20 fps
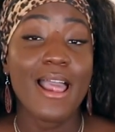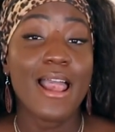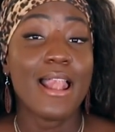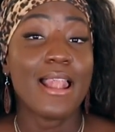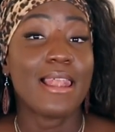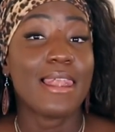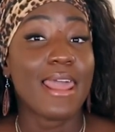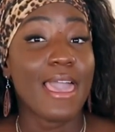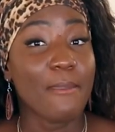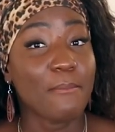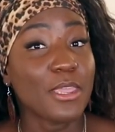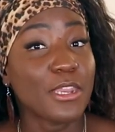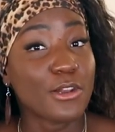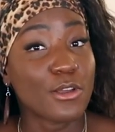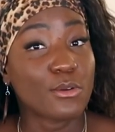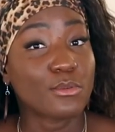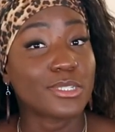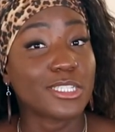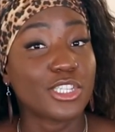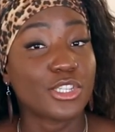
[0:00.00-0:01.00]
Let me know
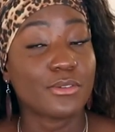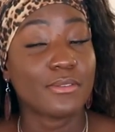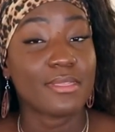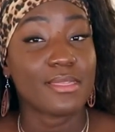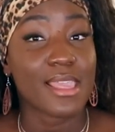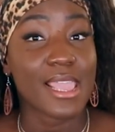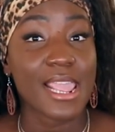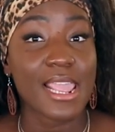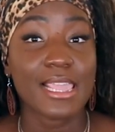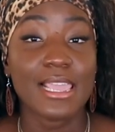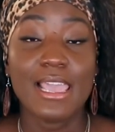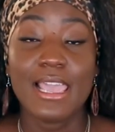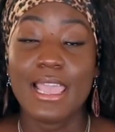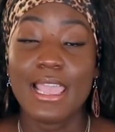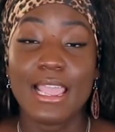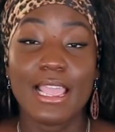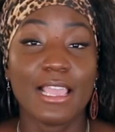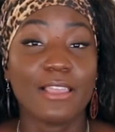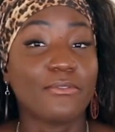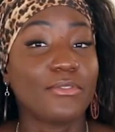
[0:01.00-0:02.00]
what you think.
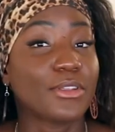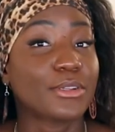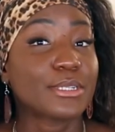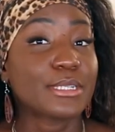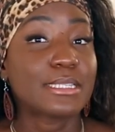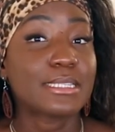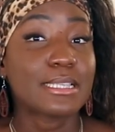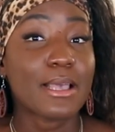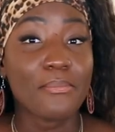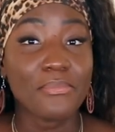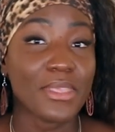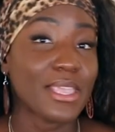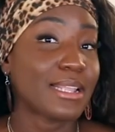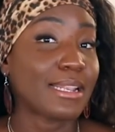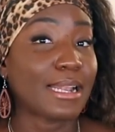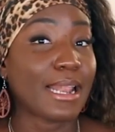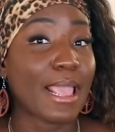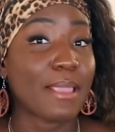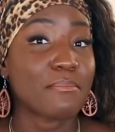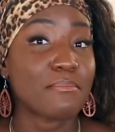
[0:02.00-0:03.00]
If there's something
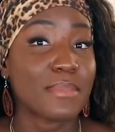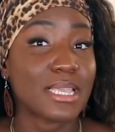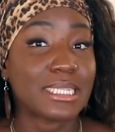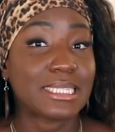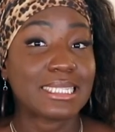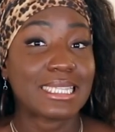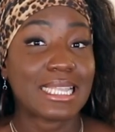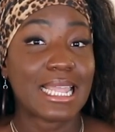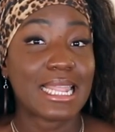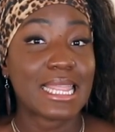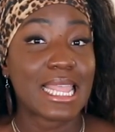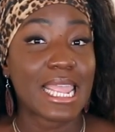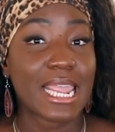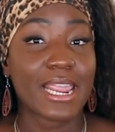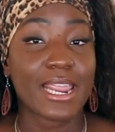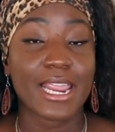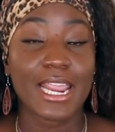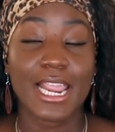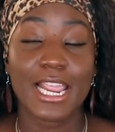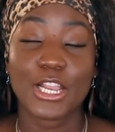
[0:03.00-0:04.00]
that I missed in
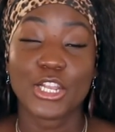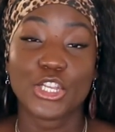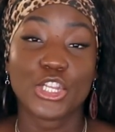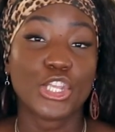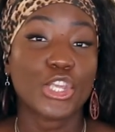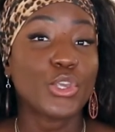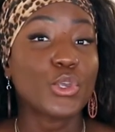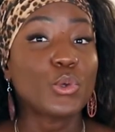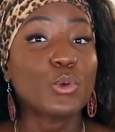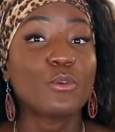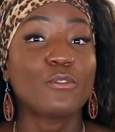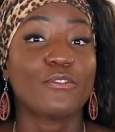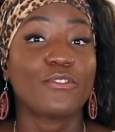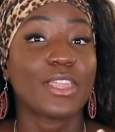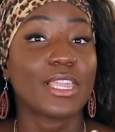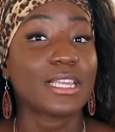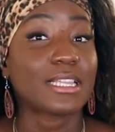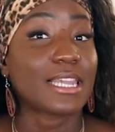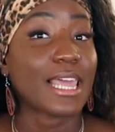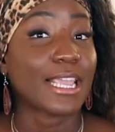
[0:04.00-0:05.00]
there and you
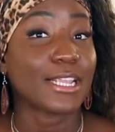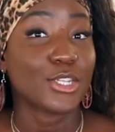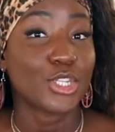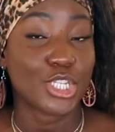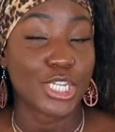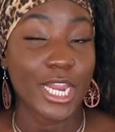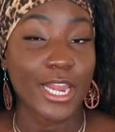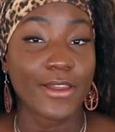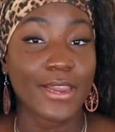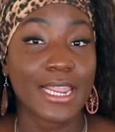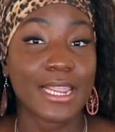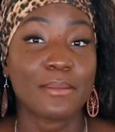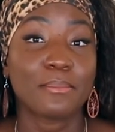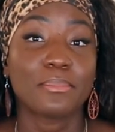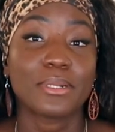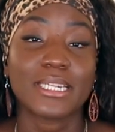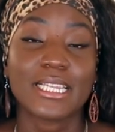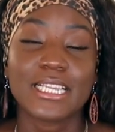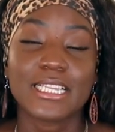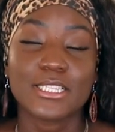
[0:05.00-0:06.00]
feel like sharing,
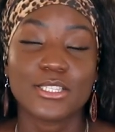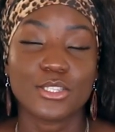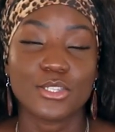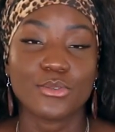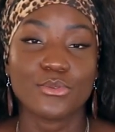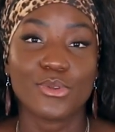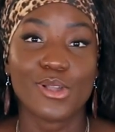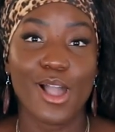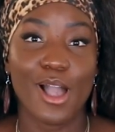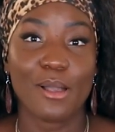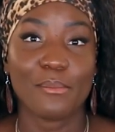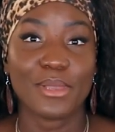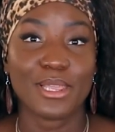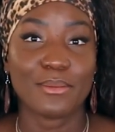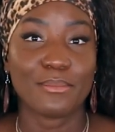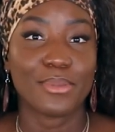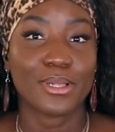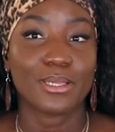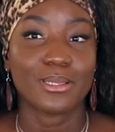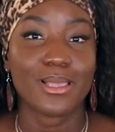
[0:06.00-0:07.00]
please do comment
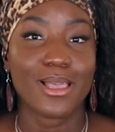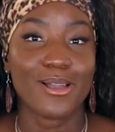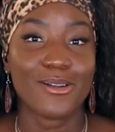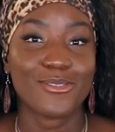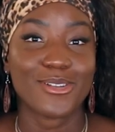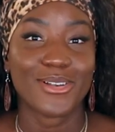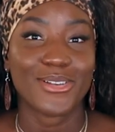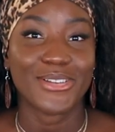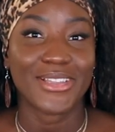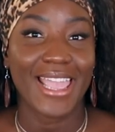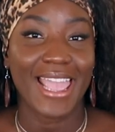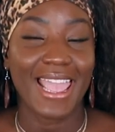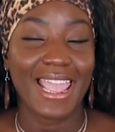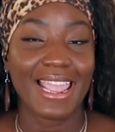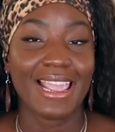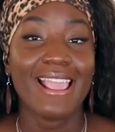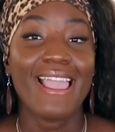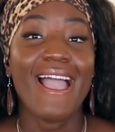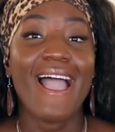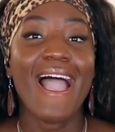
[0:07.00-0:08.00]
below,
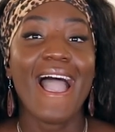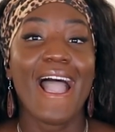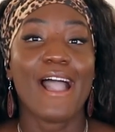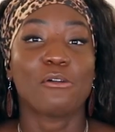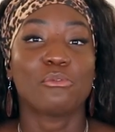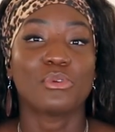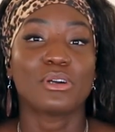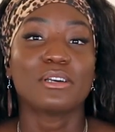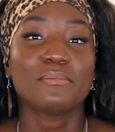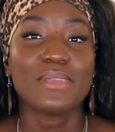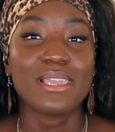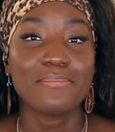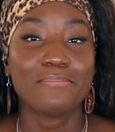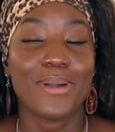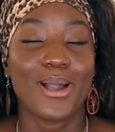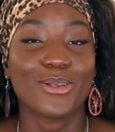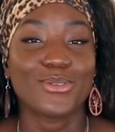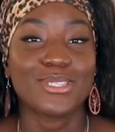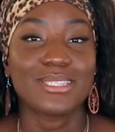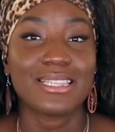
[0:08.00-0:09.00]
okay? I will be
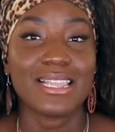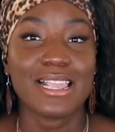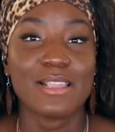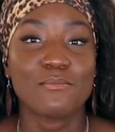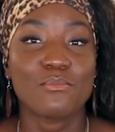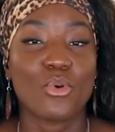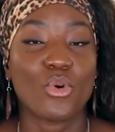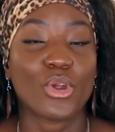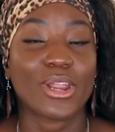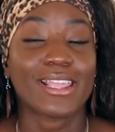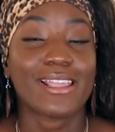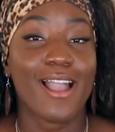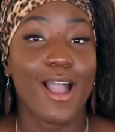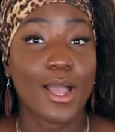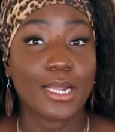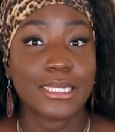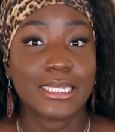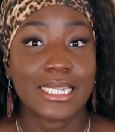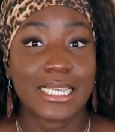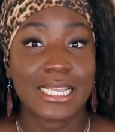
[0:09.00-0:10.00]
posting more
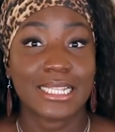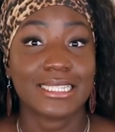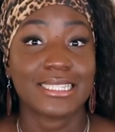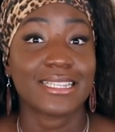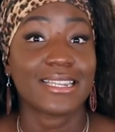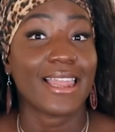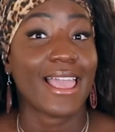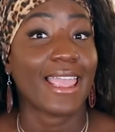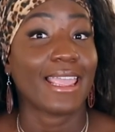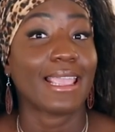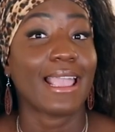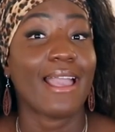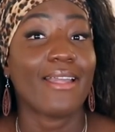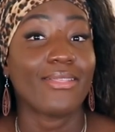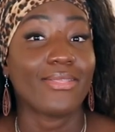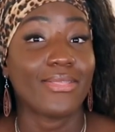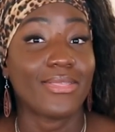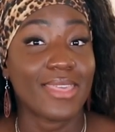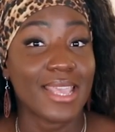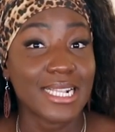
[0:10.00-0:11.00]
content like
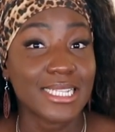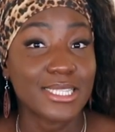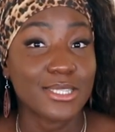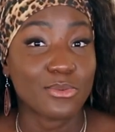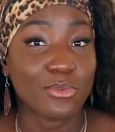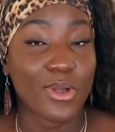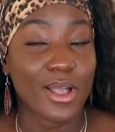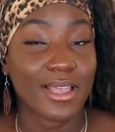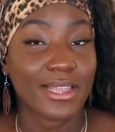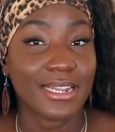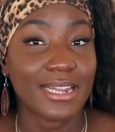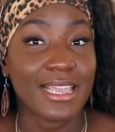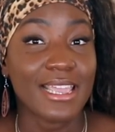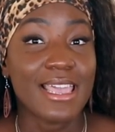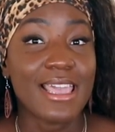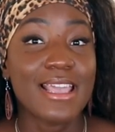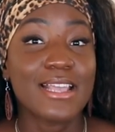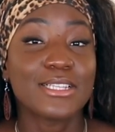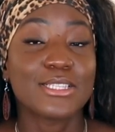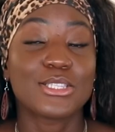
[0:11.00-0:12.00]
this one.
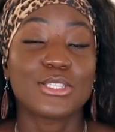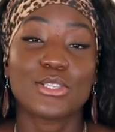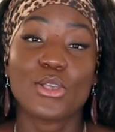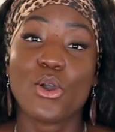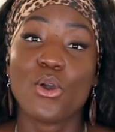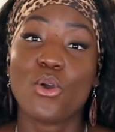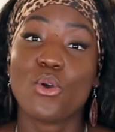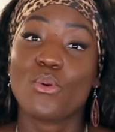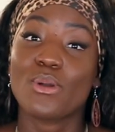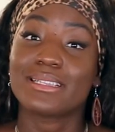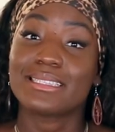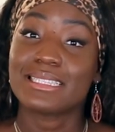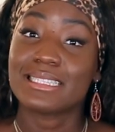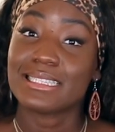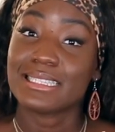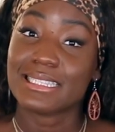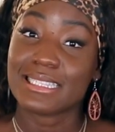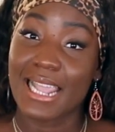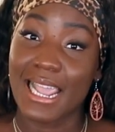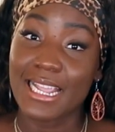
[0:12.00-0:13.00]
So
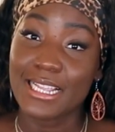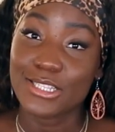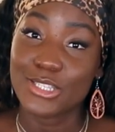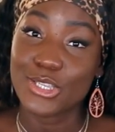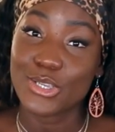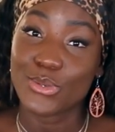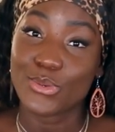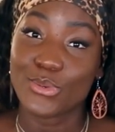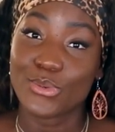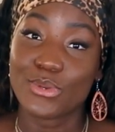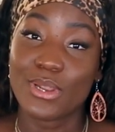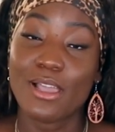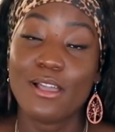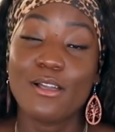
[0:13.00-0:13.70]
stay tuned